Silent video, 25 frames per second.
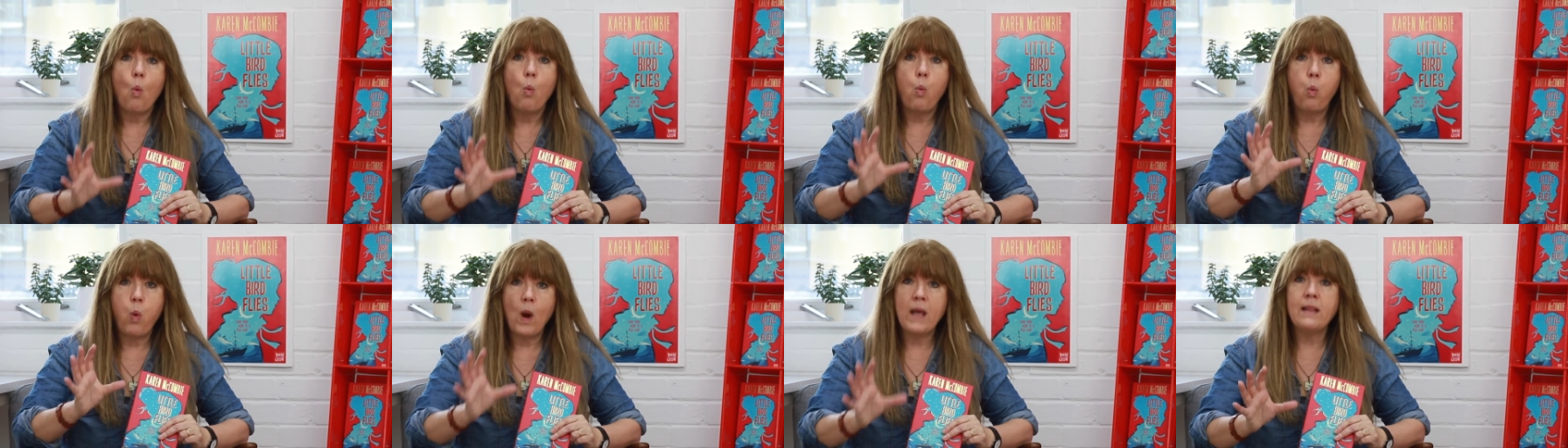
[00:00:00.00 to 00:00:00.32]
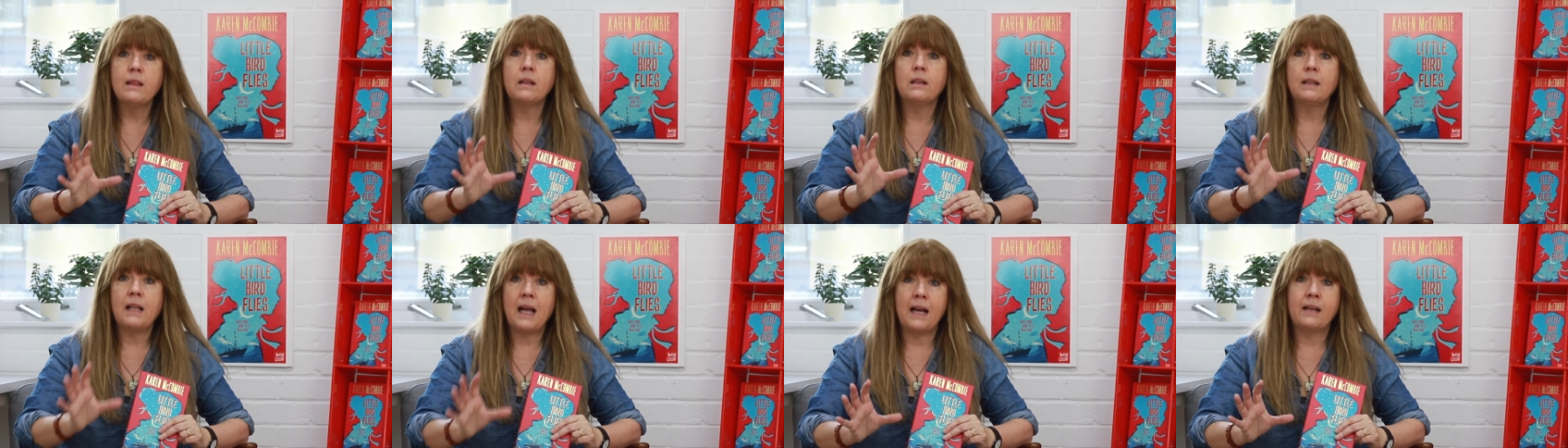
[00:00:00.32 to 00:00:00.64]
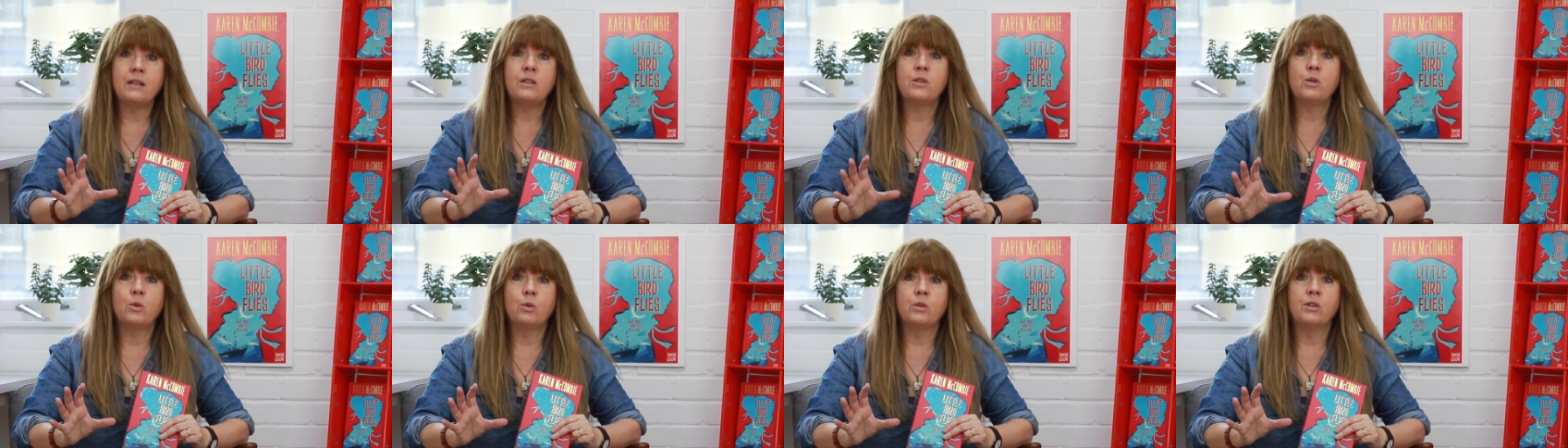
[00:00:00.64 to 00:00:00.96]
when the
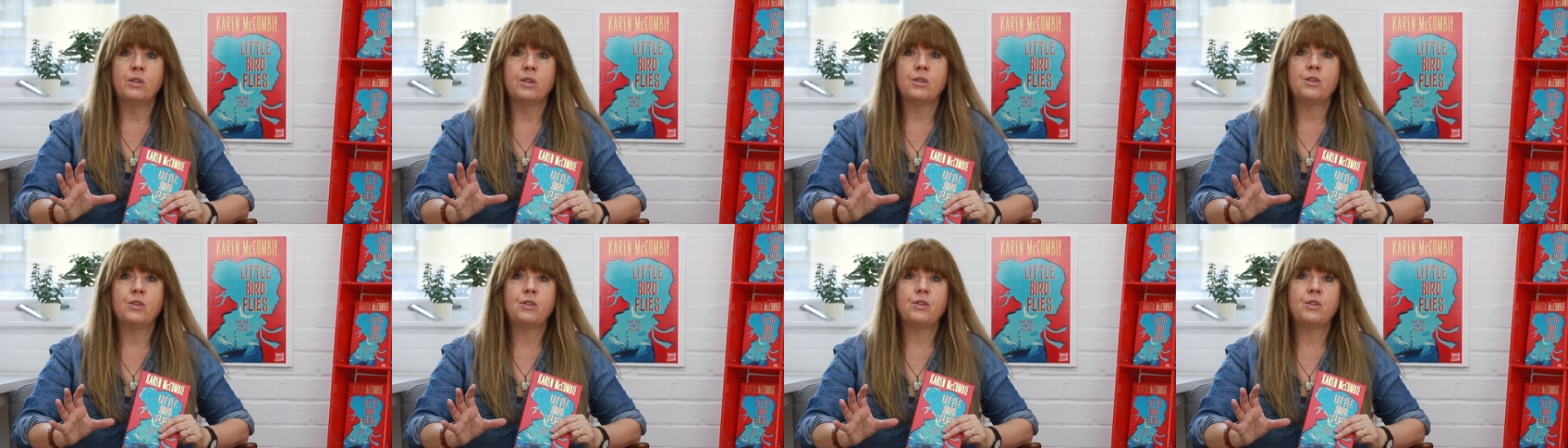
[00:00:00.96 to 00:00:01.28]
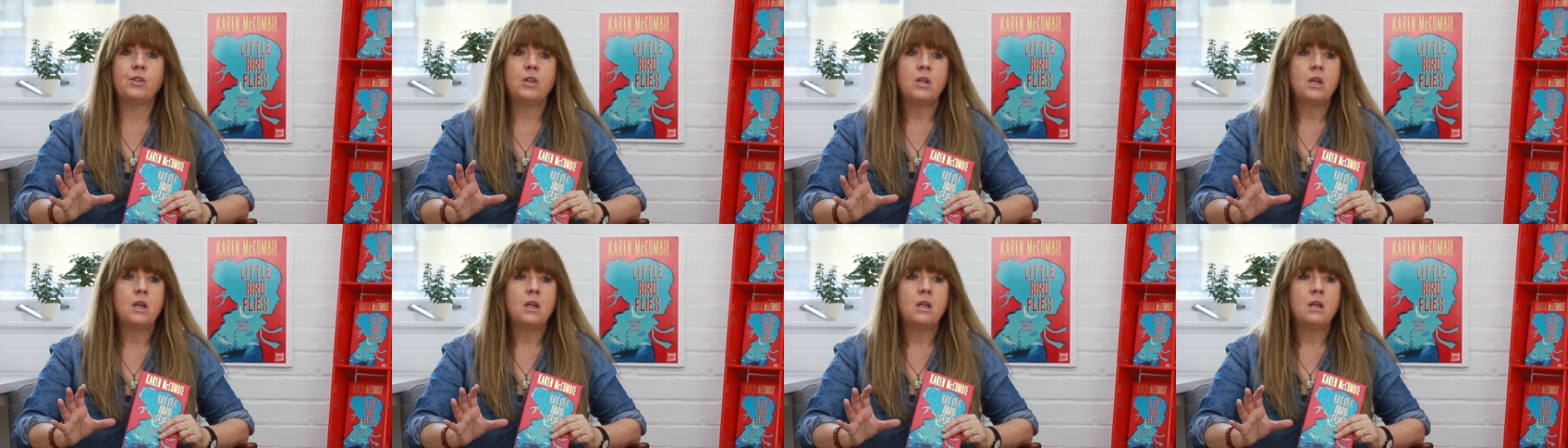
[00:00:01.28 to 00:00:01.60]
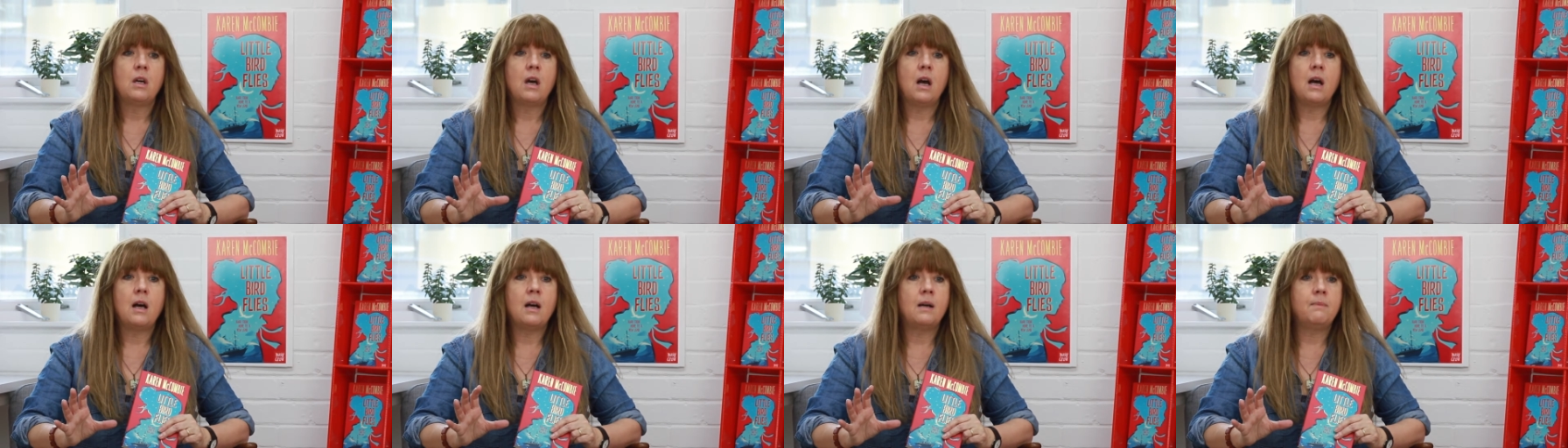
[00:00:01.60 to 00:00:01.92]
landowners
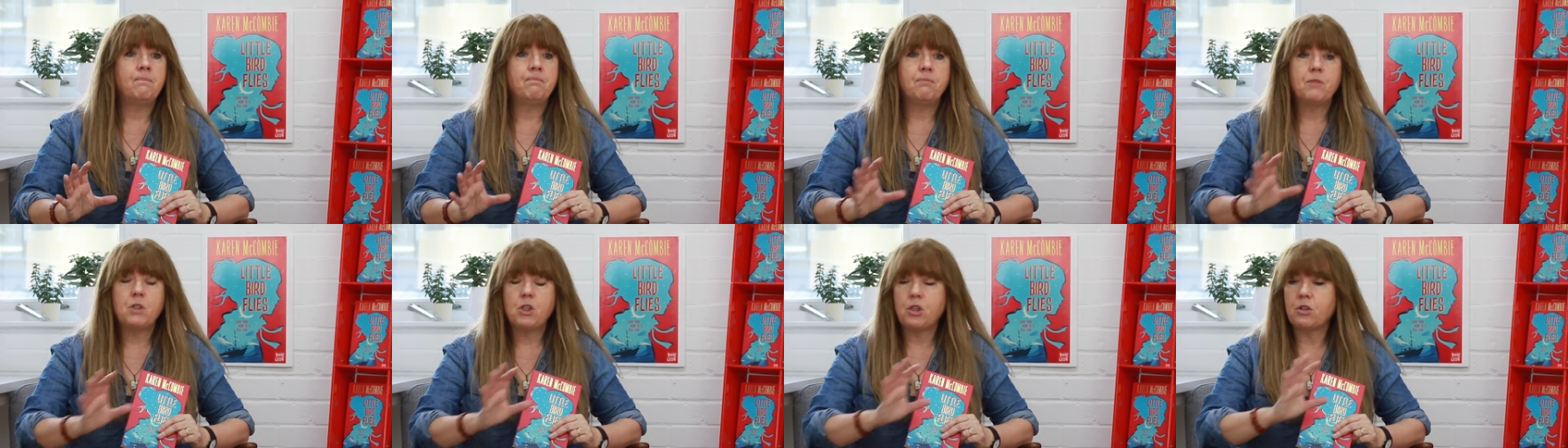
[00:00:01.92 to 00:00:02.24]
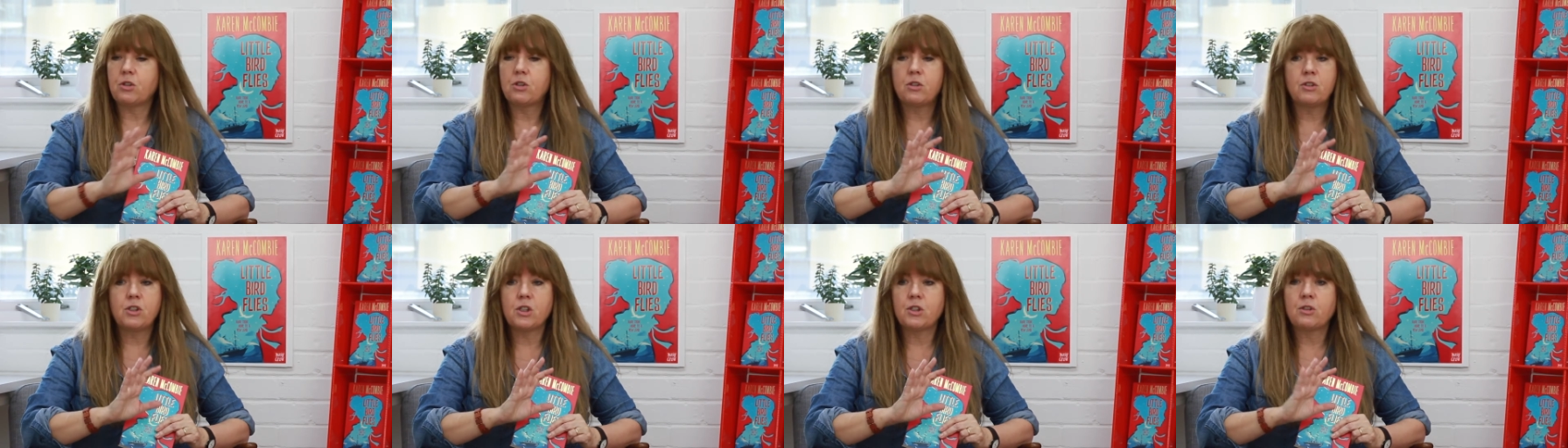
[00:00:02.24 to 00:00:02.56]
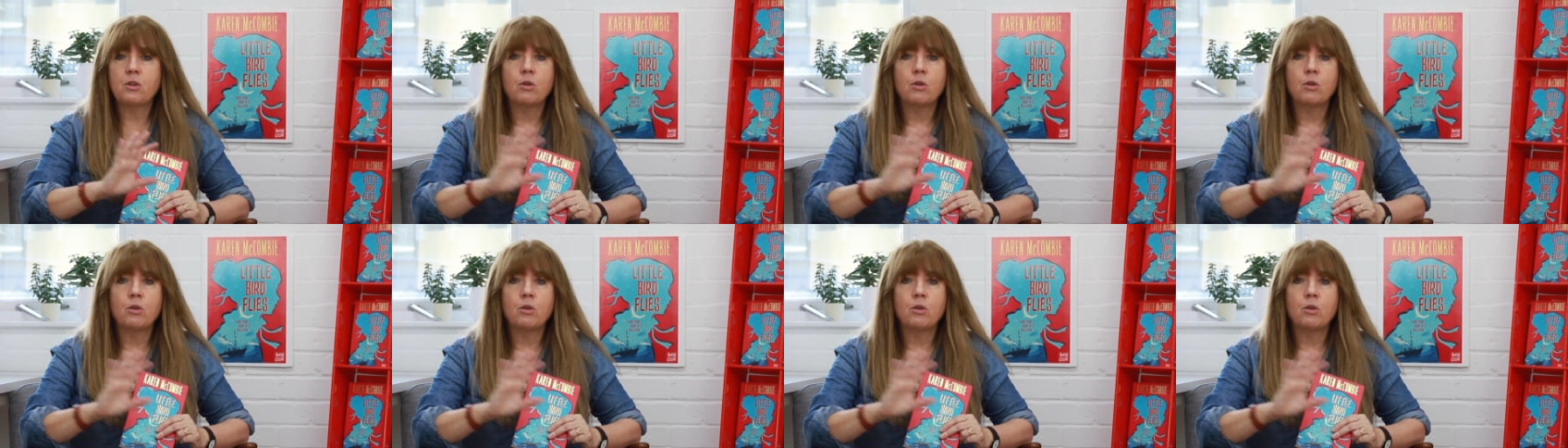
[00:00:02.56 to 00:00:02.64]
just